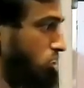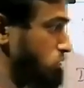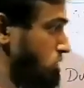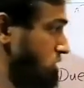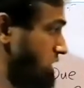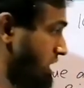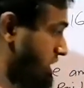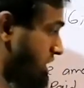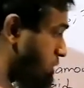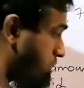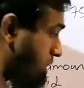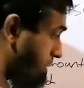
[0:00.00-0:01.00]
So the
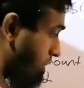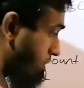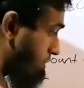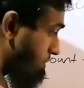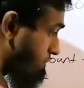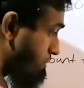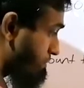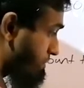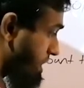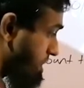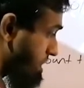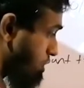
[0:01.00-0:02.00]
due amount
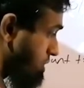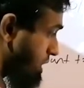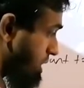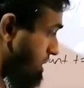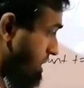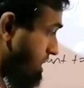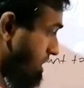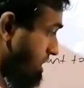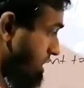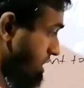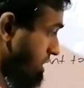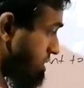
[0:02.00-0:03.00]
15,000
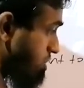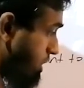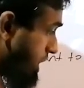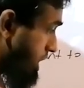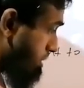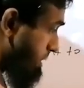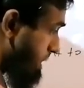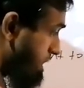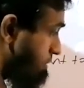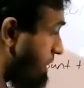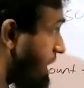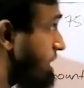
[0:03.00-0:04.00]
is going to be
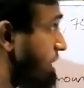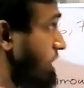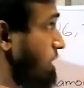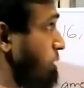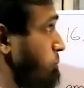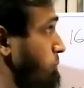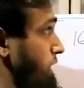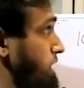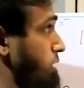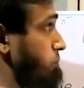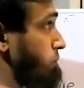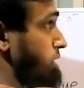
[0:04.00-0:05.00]
divided by
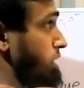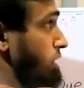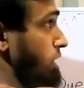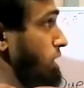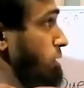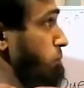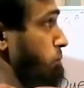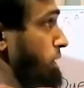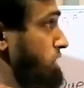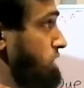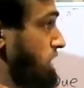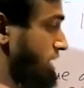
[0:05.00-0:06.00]
the
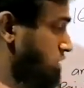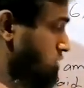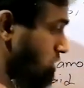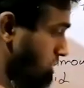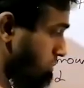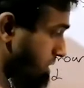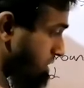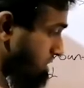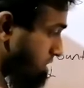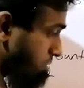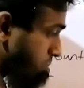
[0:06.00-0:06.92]
monthly installments.